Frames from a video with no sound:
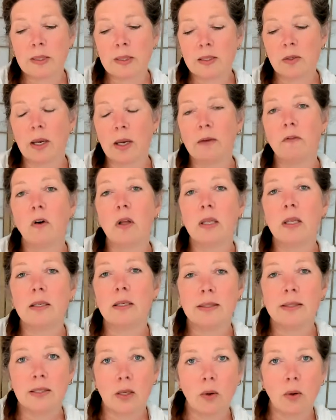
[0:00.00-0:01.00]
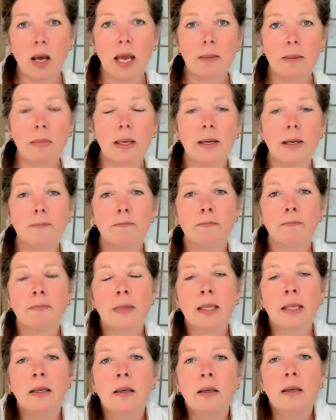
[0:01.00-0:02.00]
So I'm
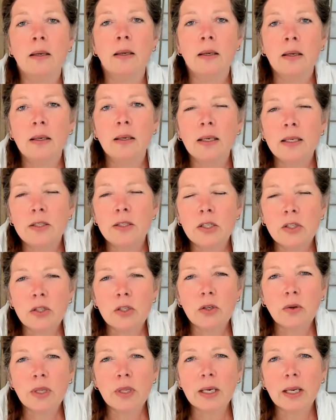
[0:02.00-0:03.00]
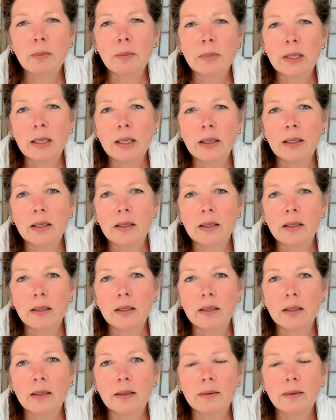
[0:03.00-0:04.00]
Did you know that
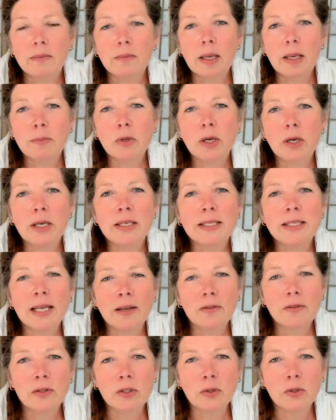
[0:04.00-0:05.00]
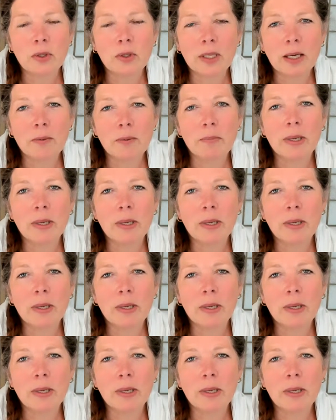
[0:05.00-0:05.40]
I'm not a death doula,